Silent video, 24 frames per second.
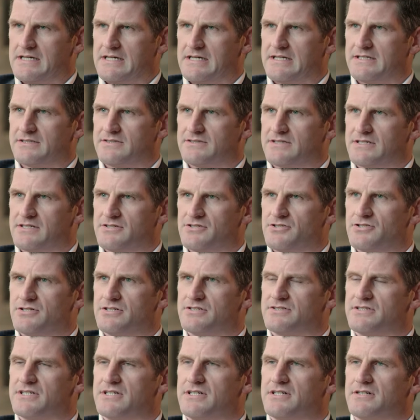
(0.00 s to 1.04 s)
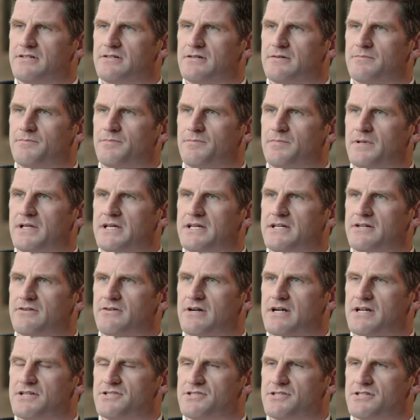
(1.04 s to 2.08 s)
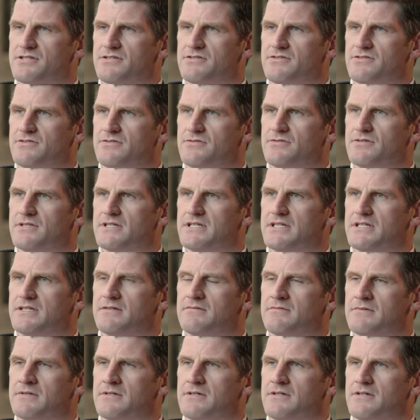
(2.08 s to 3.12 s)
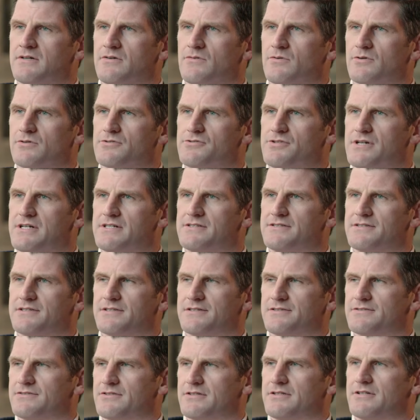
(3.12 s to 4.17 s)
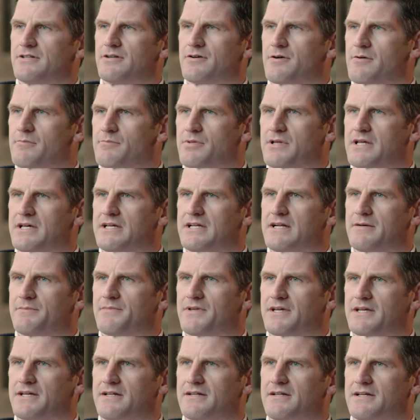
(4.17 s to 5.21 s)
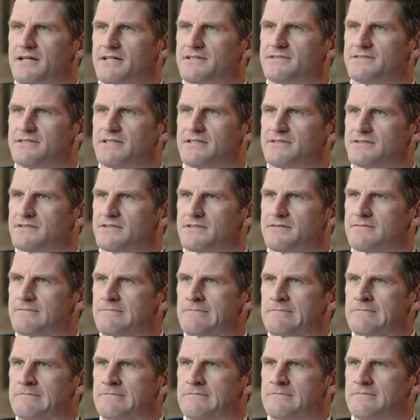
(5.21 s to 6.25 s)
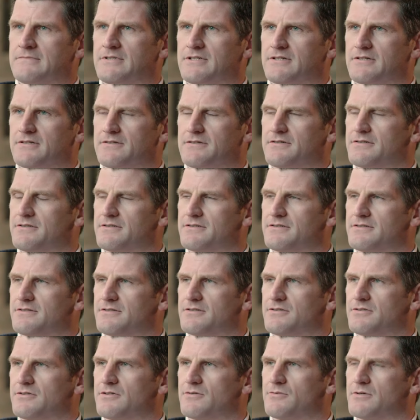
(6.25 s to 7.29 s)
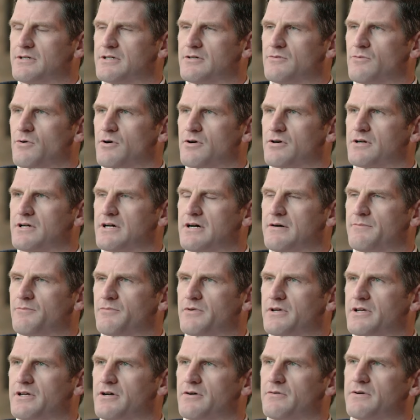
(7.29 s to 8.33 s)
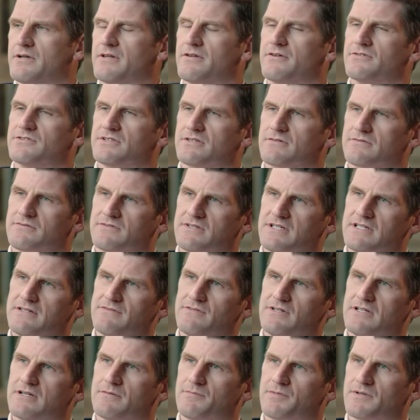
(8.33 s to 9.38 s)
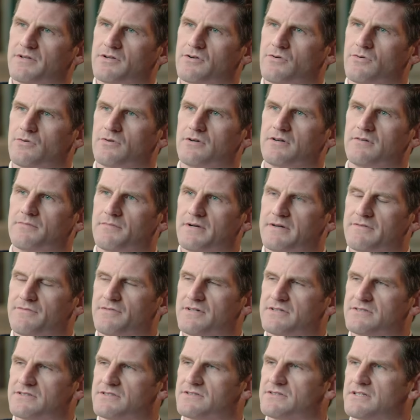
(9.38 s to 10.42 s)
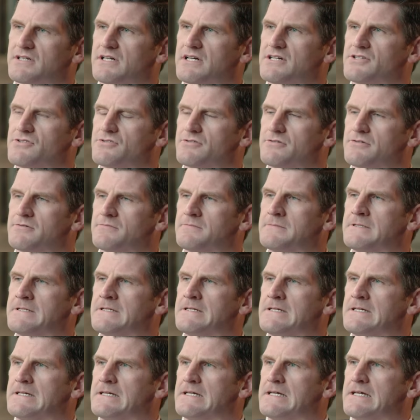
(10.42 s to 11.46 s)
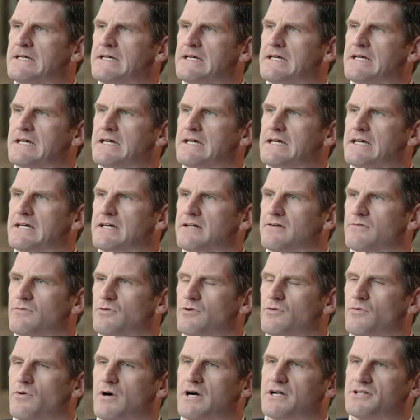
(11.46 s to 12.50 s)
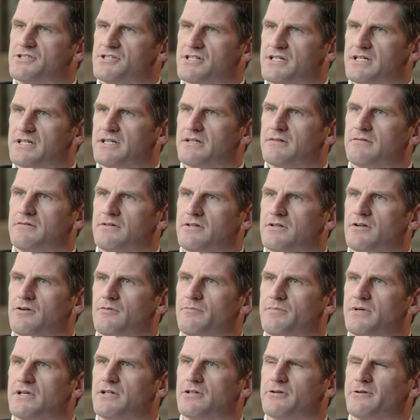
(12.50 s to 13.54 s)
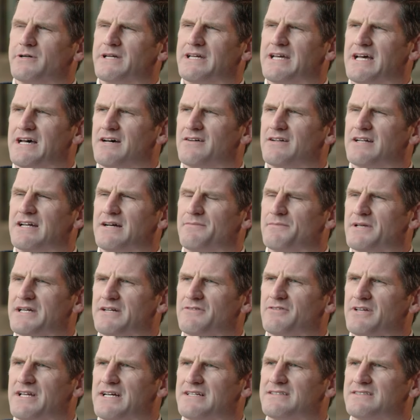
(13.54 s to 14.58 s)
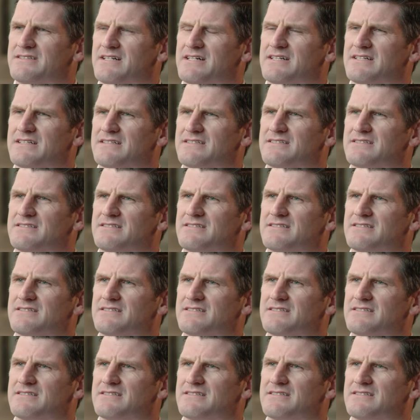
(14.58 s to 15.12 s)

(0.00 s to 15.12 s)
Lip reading: and said, "You just hear a plane crashed into the World Trade Center." So, I'm thinking like a Cessna. You don't know what. You walk up, and we go in, there's a TV up in the corner of my physics classroom, and we're watching it, billowing out, and I'm like, well, that's not a